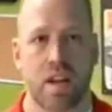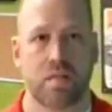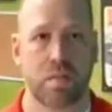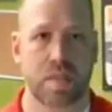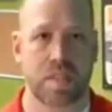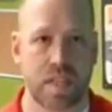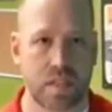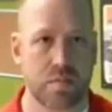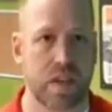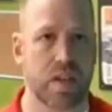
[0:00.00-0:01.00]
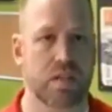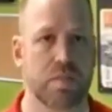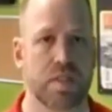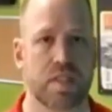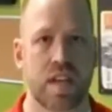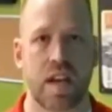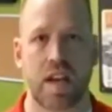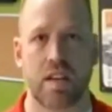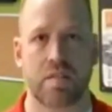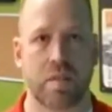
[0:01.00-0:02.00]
from a sales management side,